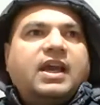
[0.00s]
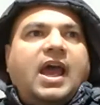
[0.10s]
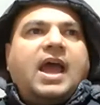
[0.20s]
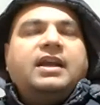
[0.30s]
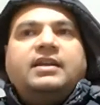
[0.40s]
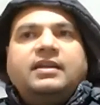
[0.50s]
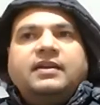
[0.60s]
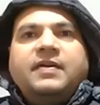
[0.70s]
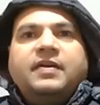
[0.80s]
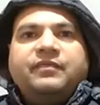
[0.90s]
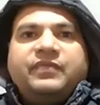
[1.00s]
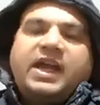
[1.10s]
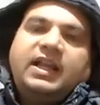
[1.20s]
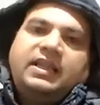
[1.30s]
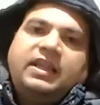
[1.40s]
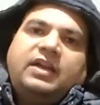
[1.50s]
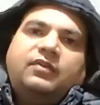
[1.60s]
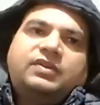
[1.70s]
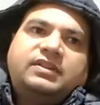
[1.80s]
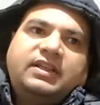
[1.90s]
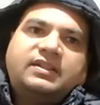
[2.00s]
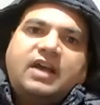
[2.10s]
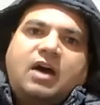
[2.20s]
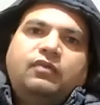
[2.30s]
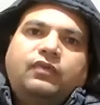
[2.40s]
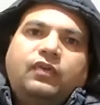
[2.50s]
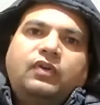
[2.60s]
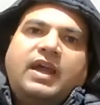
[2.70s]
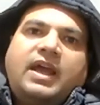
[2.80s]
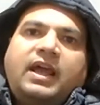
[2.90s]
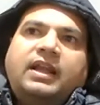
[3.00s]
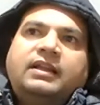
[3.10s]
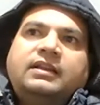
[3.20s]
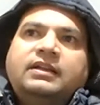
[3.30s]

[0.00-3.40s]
and then there was this downfall, and